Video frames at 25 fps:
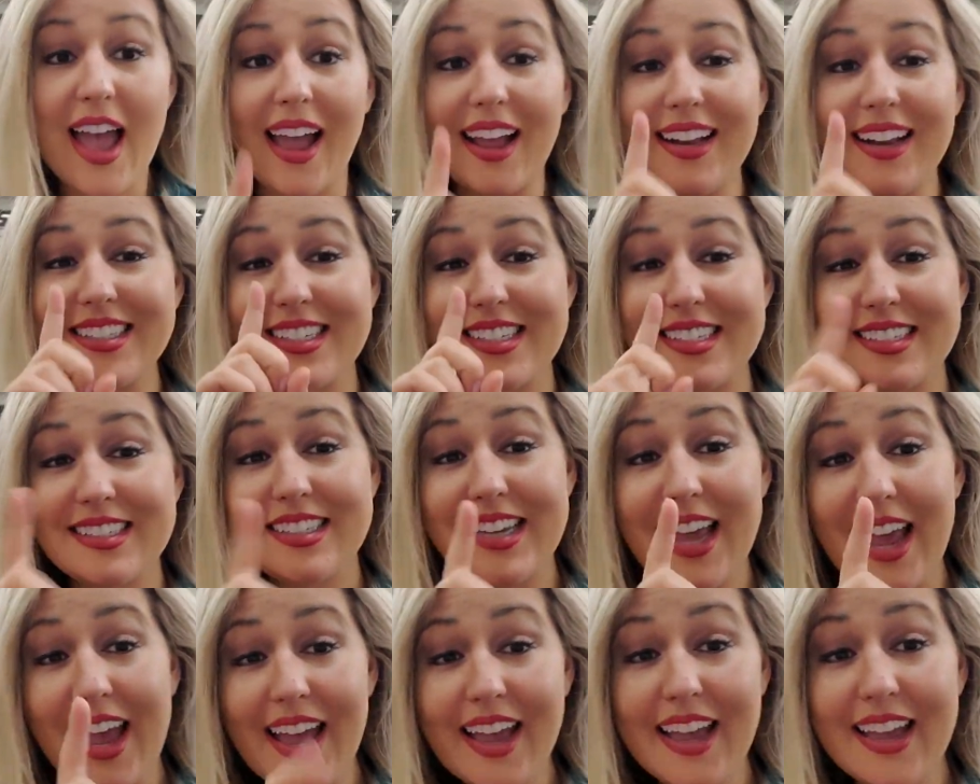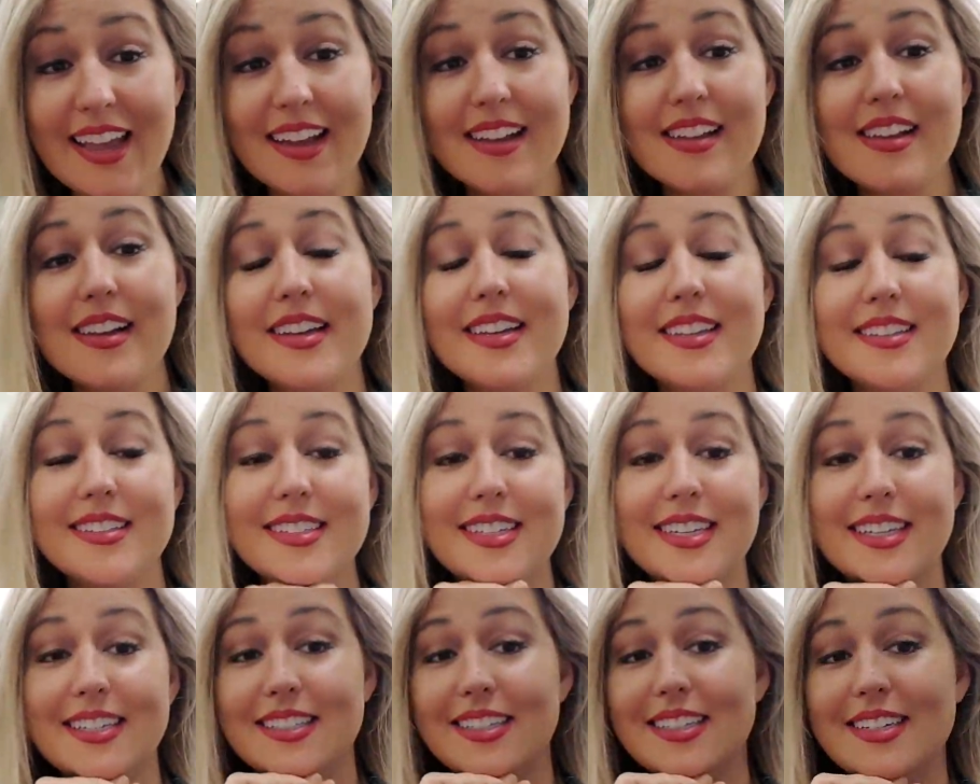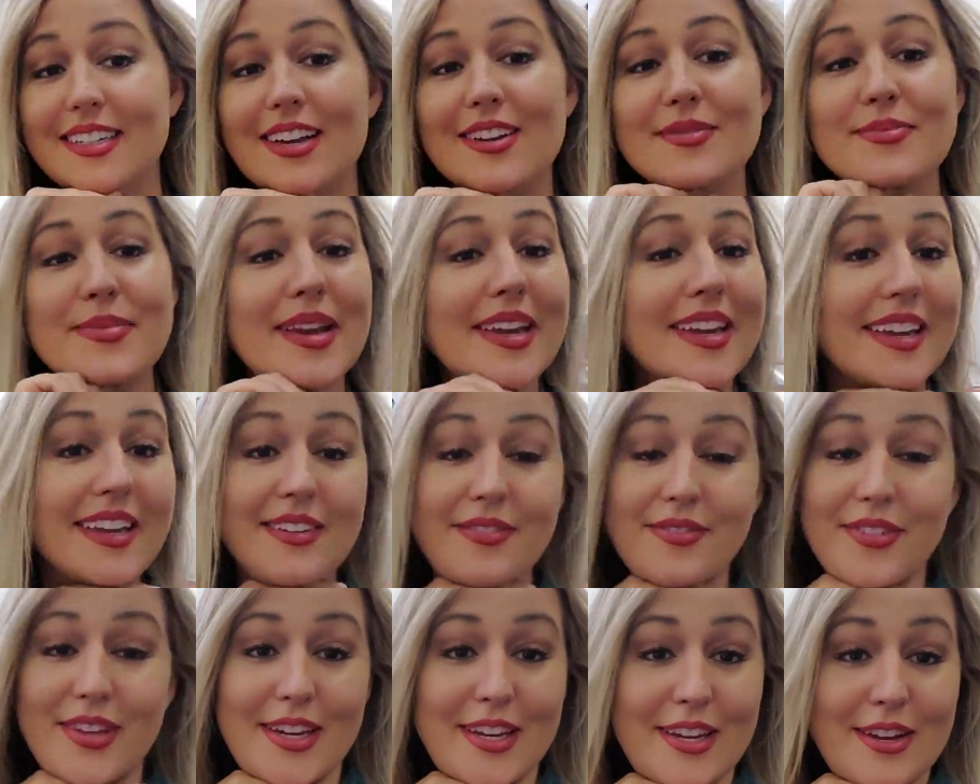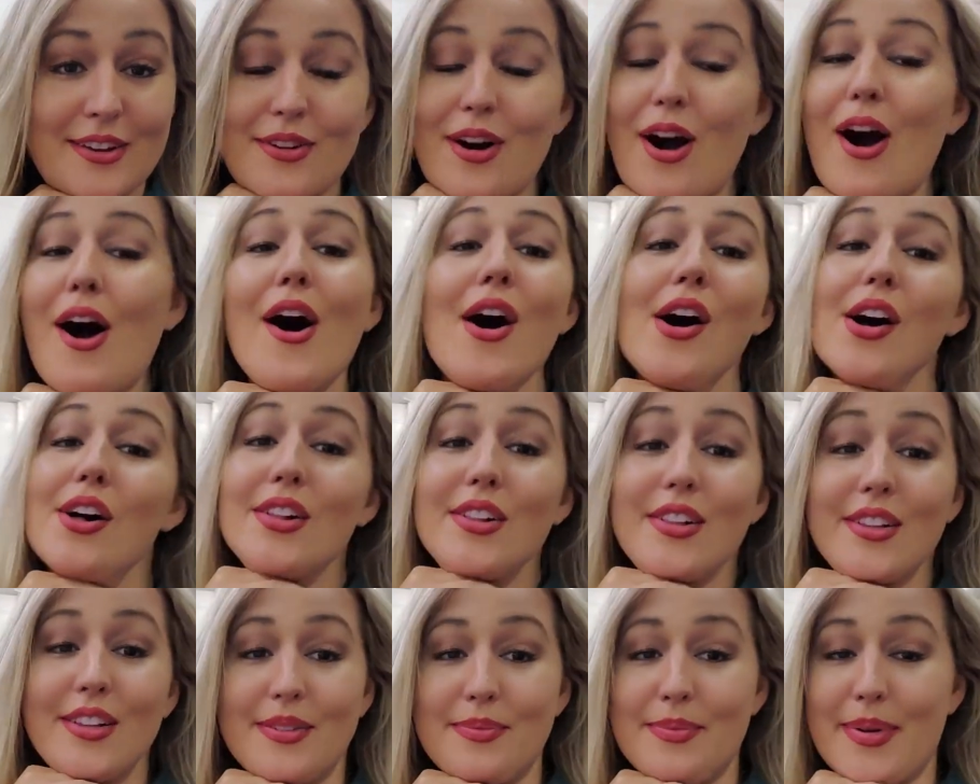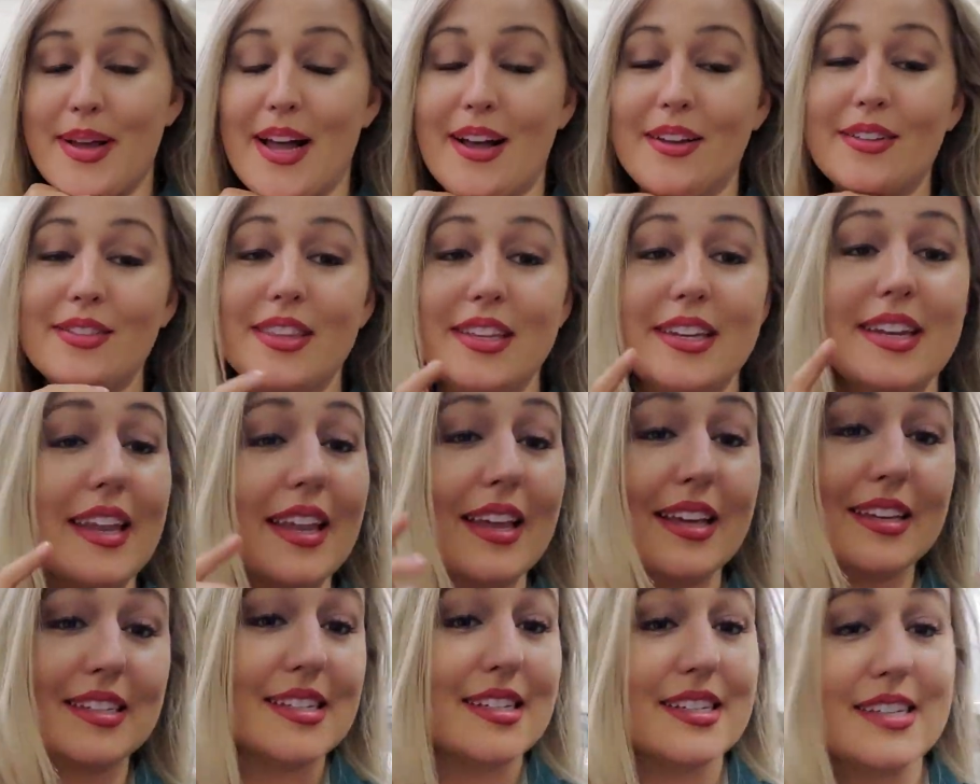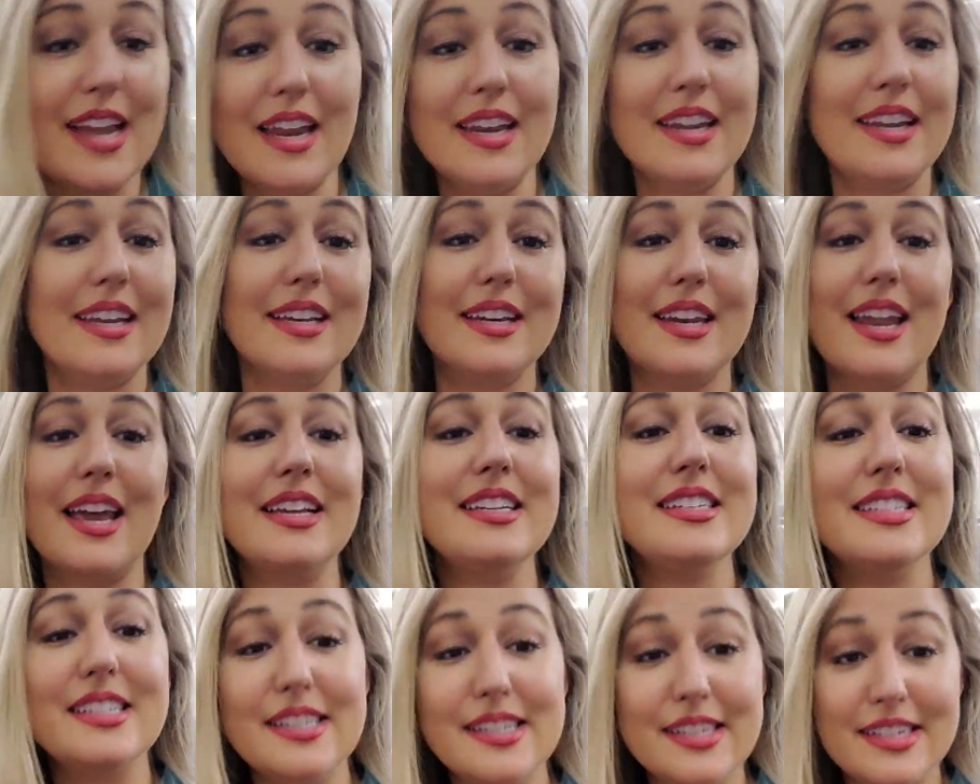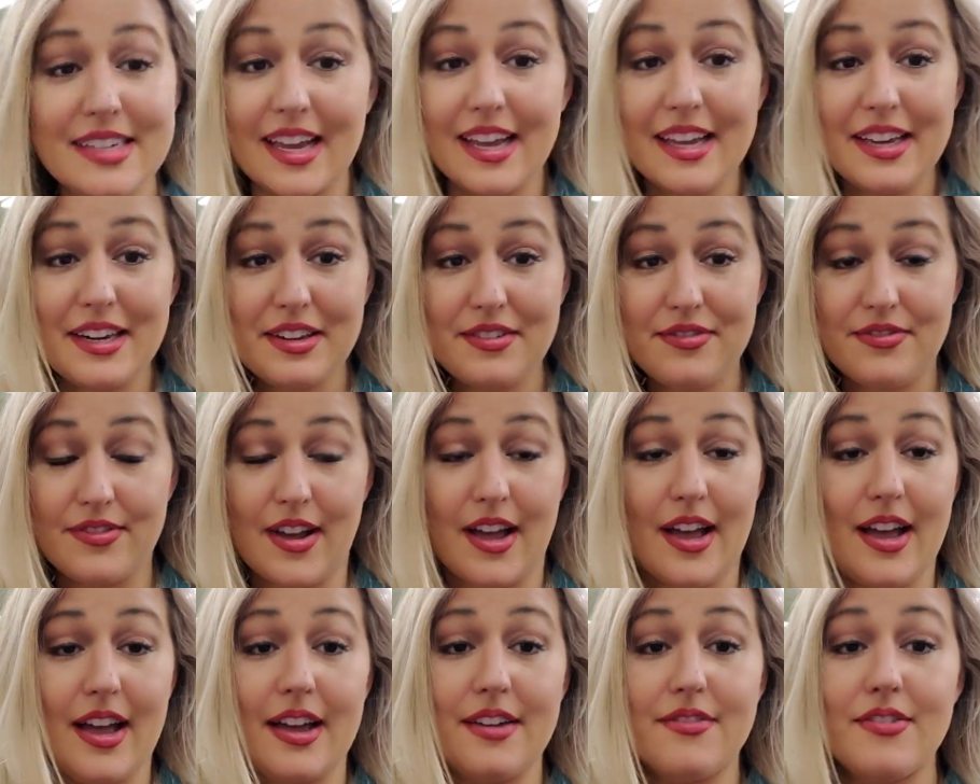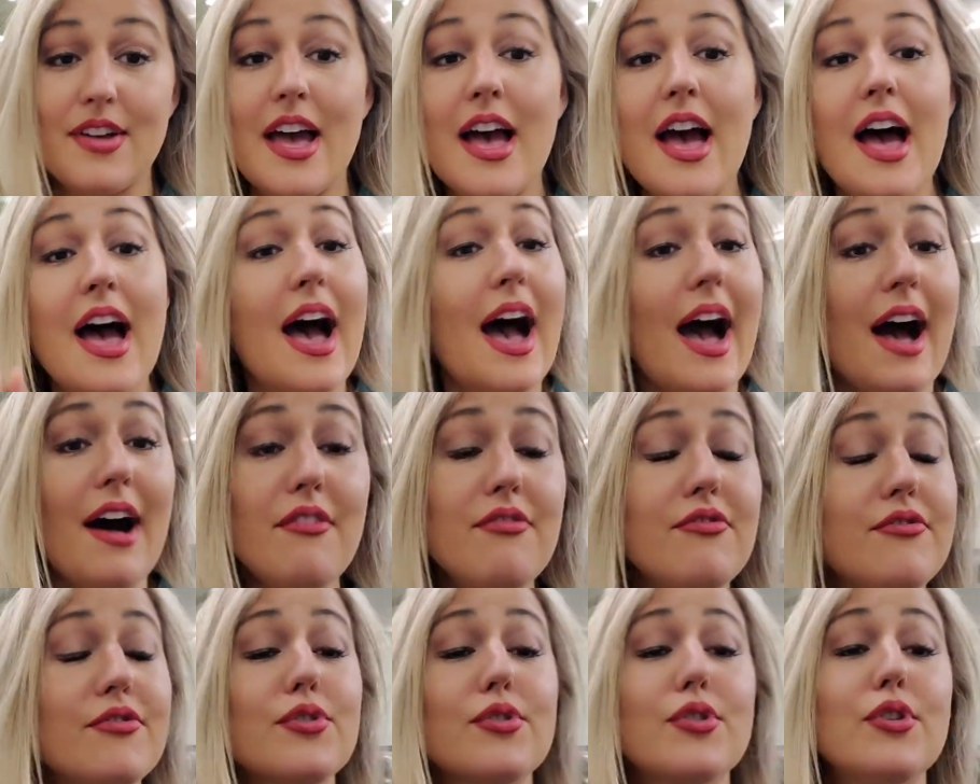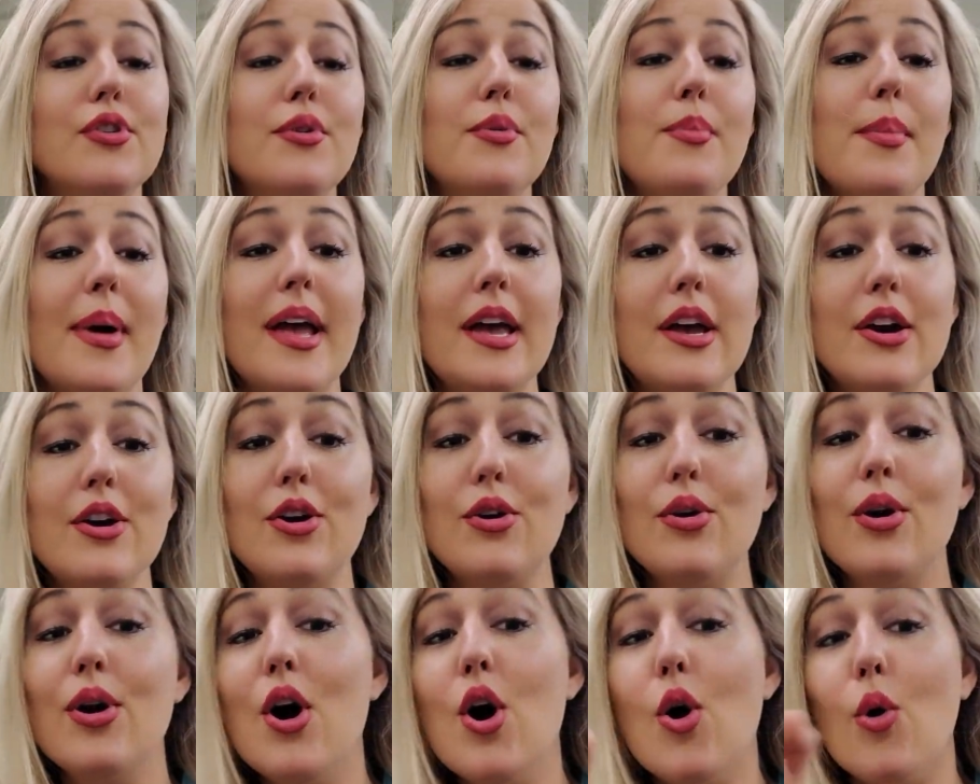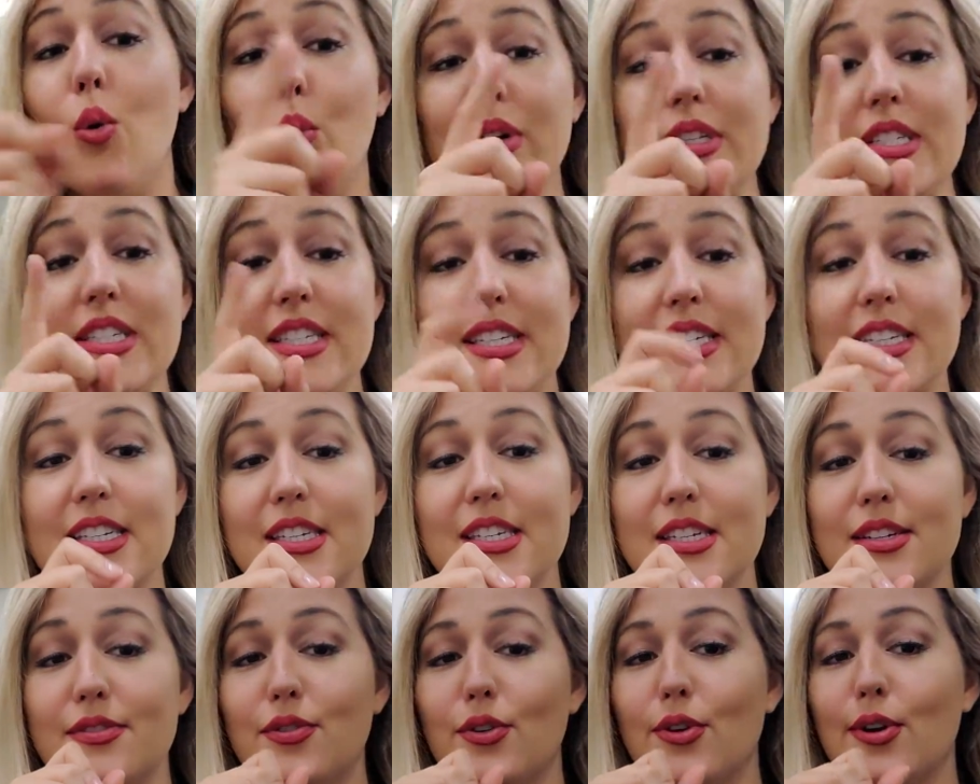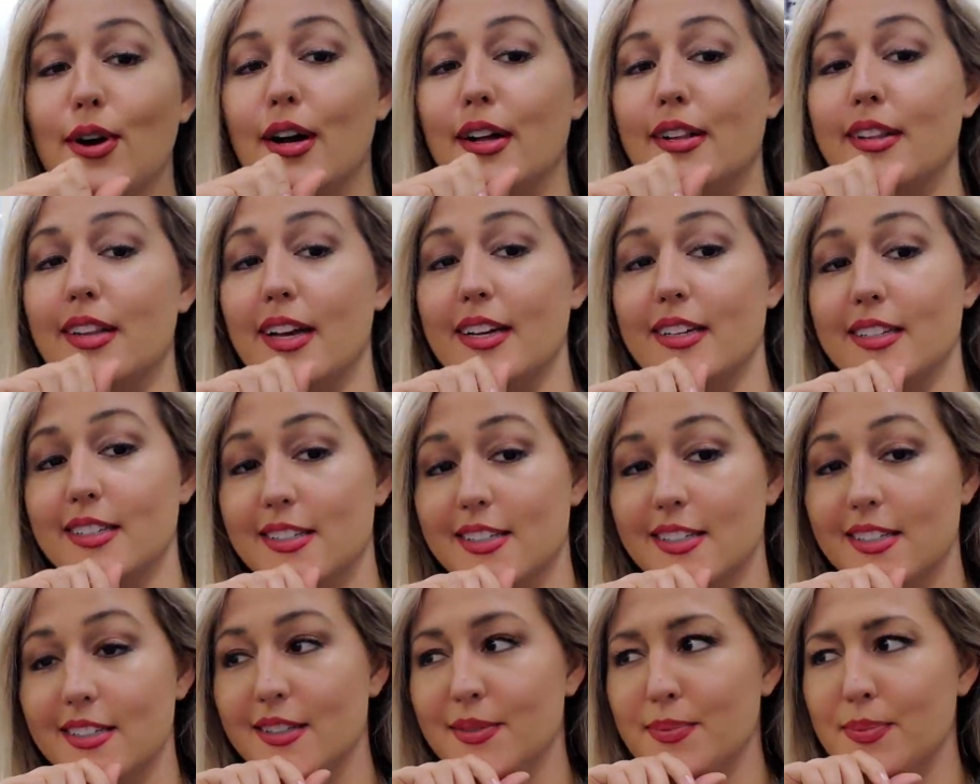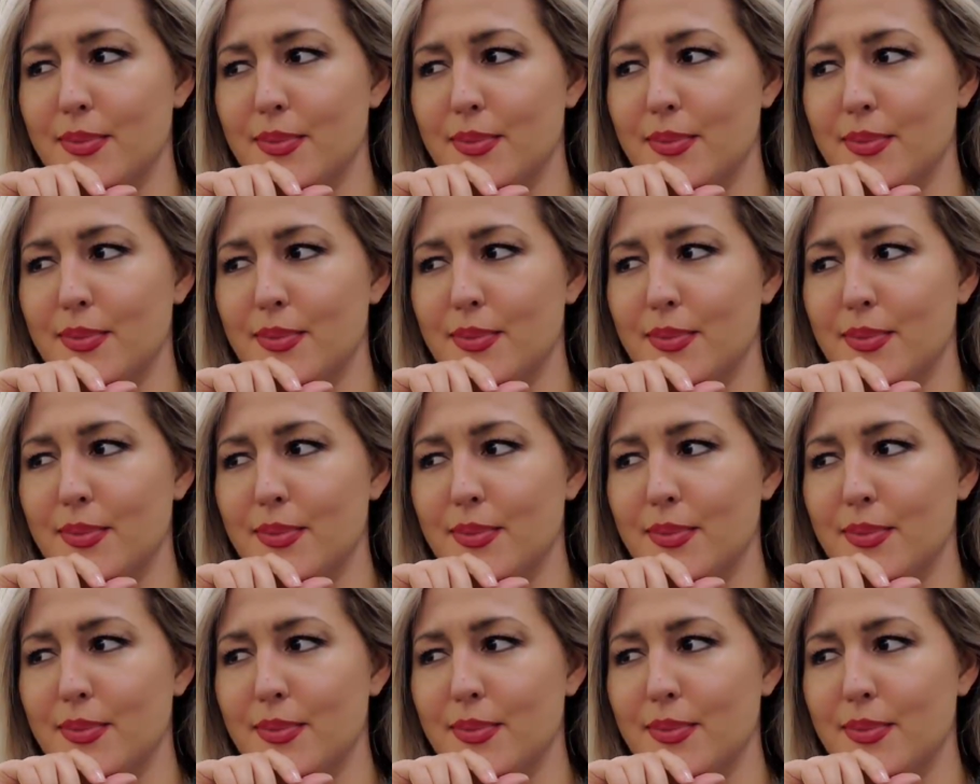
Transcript: And today I intended on making a video all about the stunning 1995 Alfa Romeo 164 LS.